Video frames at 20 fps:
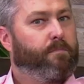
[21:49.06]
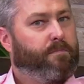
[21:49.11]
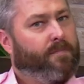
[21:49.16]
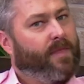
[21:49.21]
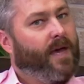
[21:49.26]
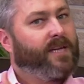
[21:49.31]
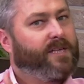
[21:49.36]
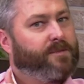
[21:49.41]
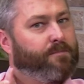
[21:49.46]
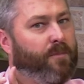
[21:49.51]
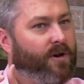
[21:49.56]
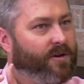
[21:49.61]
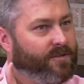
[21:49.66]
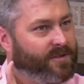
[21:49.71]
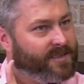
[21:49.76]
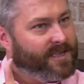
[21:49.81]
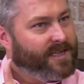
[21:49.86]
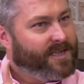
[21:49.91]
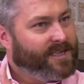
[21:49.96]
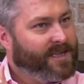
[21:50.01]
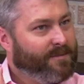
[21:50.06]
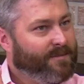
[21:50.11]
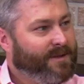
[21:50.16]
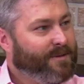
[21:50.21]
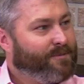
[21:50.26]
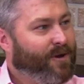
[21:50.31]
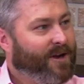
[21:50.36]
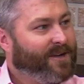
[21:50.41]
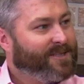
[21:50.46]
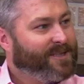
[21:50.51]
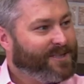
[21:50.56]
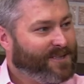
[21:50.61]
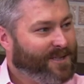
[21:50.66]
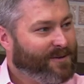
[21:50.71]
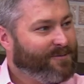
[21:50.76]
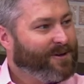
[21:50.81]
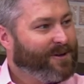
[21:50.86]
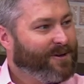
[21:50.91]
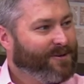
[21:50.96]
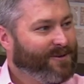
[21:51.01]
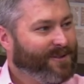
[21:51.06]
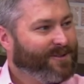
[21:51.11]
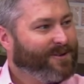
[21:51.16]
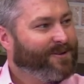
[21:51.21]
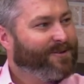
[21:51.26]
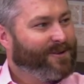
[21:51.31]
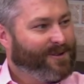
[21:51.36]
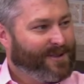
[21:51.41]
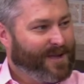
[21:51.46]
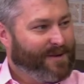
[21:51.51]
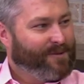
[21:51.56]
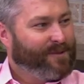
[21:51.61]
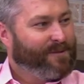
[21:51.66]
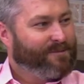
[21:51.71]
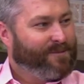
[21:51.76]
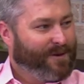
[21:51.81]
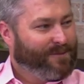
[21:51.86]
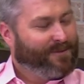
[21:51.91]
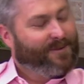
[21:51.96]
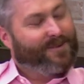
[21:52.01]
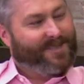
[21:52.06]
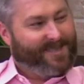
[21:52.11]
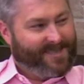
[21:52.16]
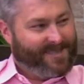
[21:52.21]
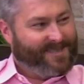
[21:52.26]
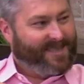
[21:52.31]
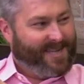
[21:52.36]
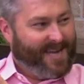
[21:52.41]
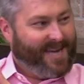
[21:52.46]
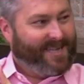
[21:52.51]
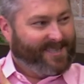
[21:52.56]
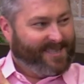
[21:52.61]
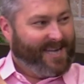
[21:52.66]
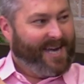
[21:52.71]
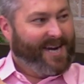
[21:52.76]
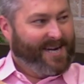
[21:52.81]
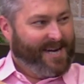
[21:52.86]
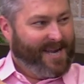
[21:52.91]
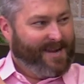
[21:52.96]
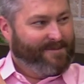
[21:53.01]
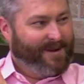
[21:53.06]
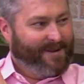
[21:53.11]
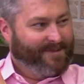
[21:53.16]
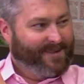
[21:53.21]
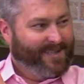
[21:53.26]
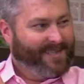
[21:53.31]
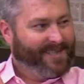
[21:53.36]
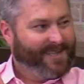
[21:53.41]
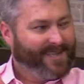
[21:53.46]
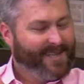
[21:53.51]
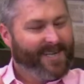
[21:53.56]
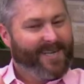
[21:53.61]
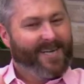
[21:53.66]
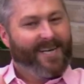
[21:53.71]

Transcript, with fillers: that is part of the TTB process that we're going oh, through. The label approval is the exact name of it. Right.